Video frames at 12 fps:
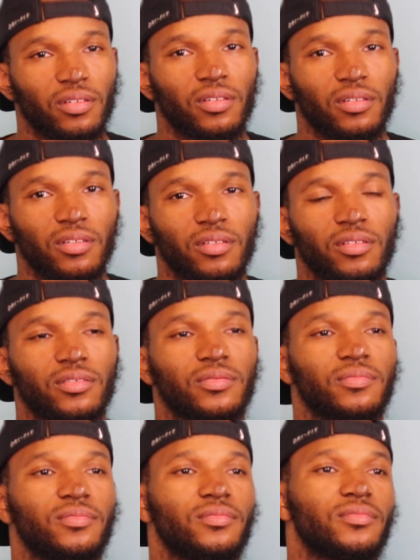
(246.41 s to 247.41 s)
So for the
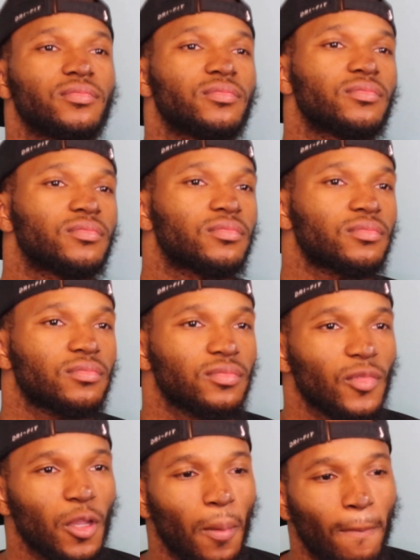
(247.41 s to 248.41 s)
15 years you had your
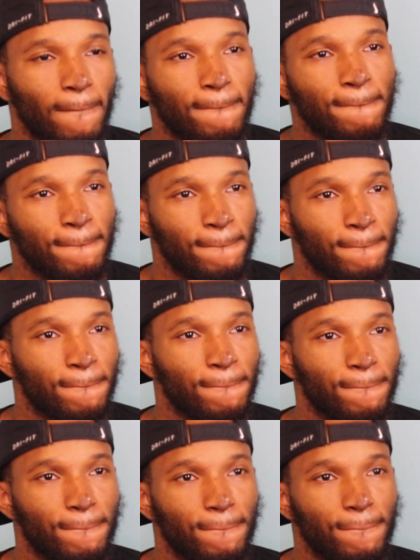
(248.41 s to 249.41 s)
father,
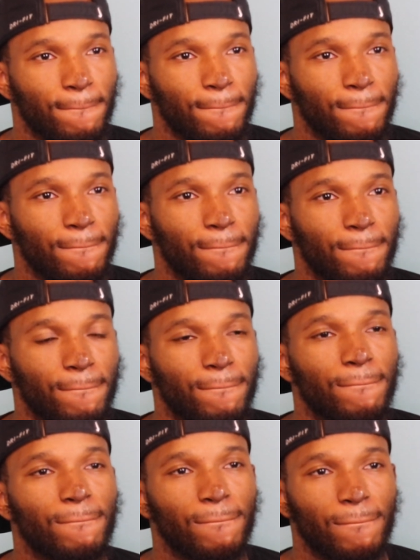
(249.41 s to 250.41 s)
on a day-to-day
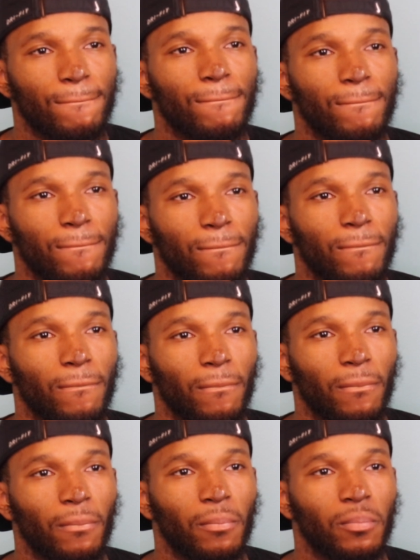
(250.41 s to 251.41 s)
basis, how did he
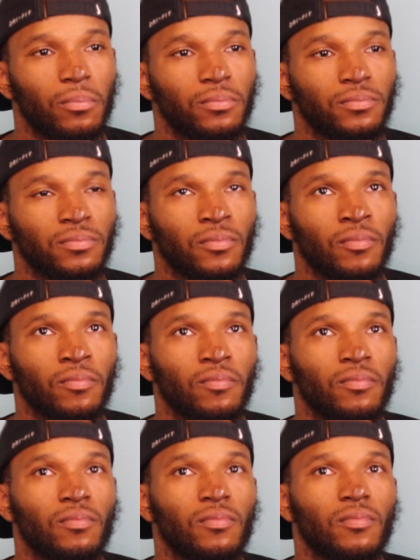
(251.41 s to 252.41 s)
impact you?
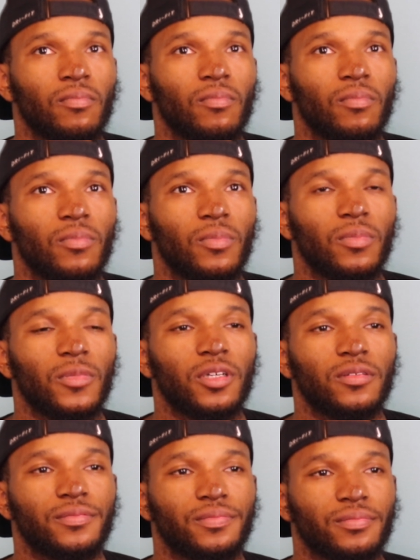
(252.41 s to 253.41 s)
As far as
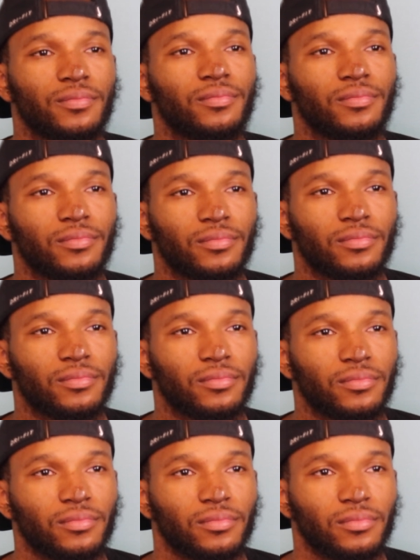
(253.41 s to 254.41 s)
what things did you
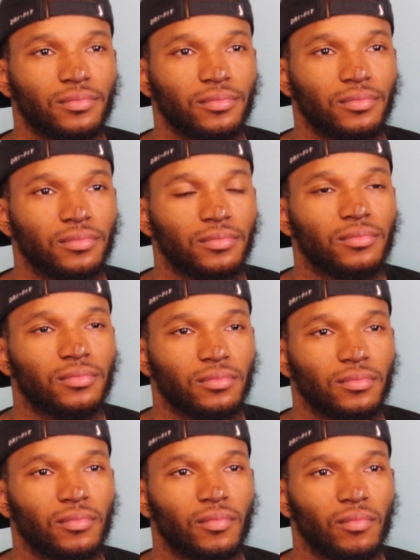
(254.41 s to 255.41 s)
see that, even
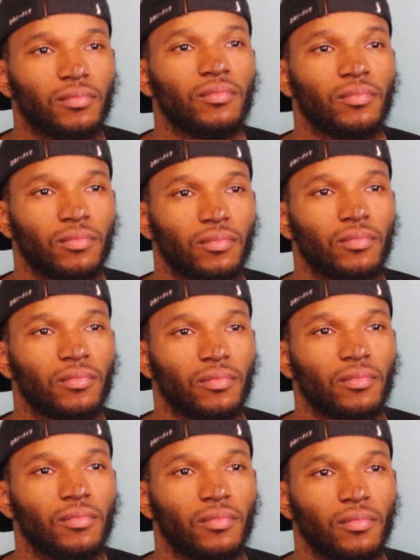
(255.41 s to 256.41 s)
now to this day,
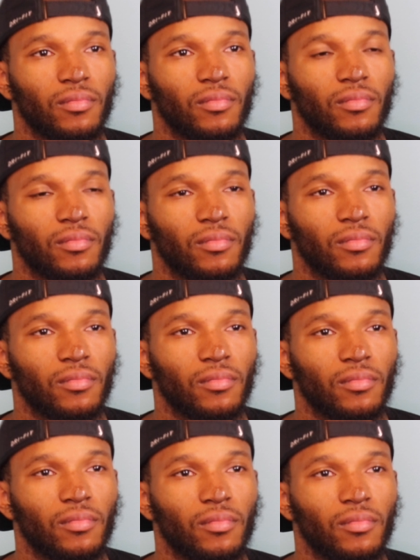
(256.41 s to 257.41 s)
that you pull from,
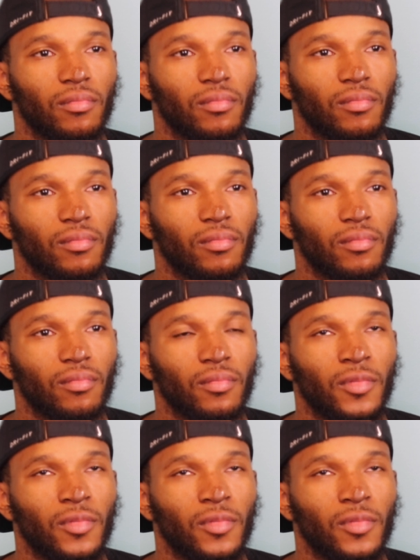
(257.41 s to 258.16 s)
like, that's my dad?